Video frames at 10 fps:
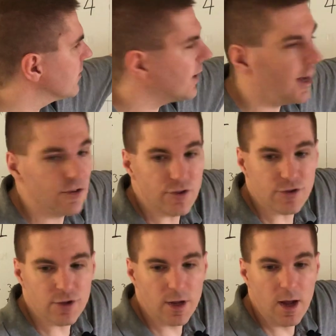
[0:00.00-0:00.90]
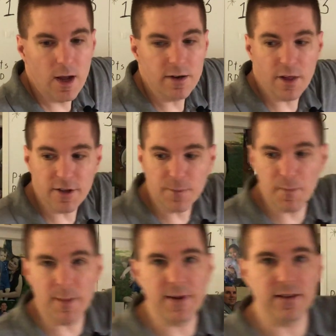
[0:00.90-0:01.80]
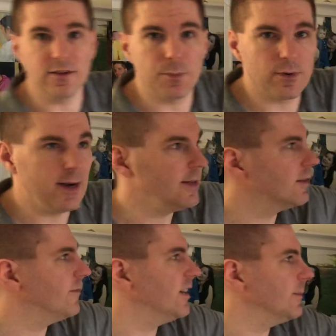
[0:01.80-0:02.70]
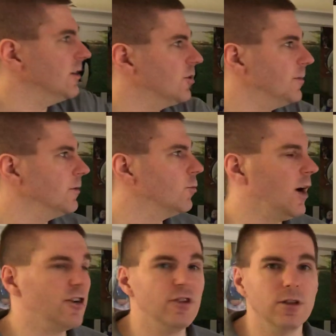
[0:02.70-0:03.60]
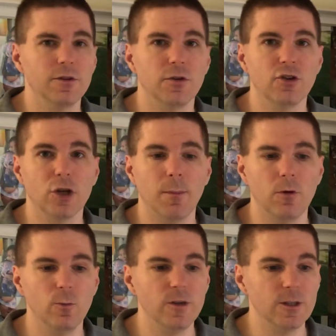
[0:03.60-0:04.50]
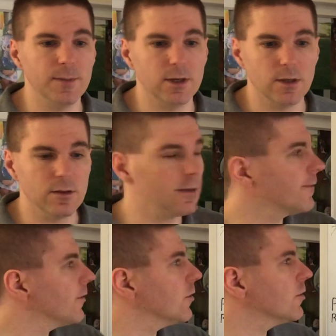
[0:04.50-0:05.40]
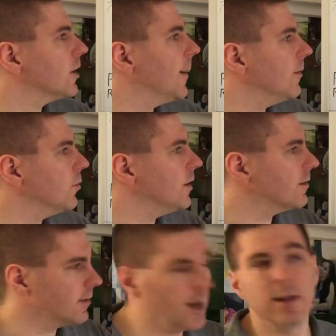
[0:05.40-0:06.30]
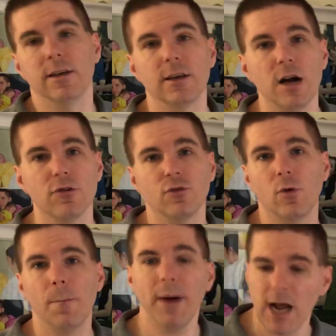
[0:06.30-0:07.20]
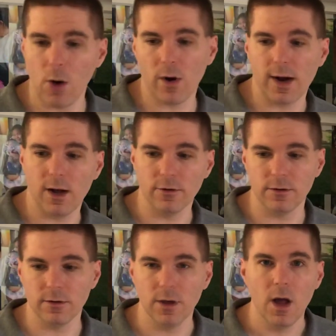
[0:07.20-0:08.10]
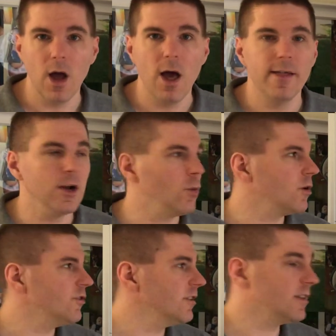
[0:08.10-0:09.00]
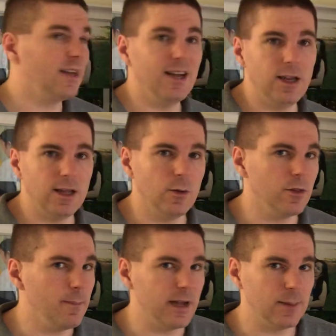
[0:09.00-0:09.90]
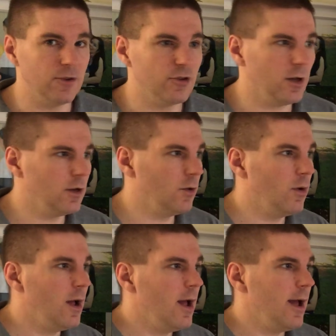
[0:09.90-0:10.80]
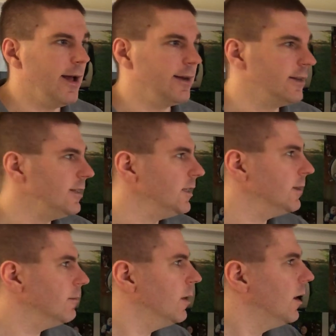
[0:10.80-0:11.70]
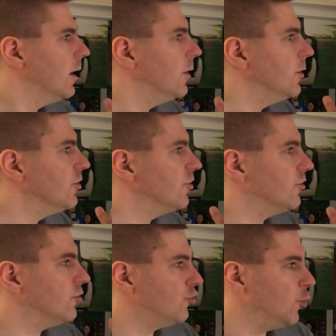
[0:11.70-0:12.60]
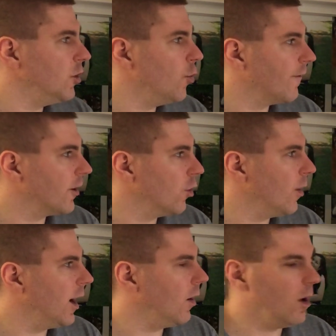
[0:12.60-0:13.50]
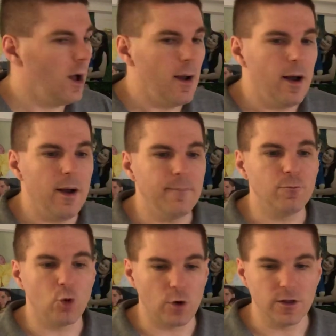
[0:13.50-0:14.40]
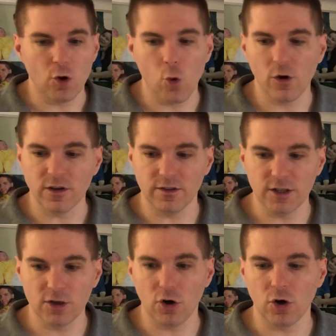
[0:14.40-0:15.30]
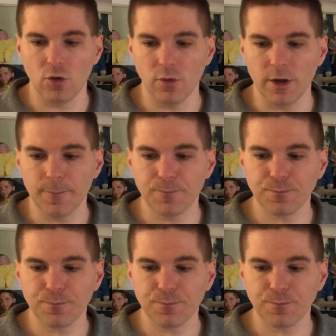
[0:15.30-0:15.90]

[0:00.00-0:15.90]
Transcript: Dodgers. Now this may be a surprise if anybody's been watching the first couple of weeks, because the first couple of weeks the LA Dodgers were powerhouses. They were just killing with Manny Machado and team just doing very well. During the course of this current week,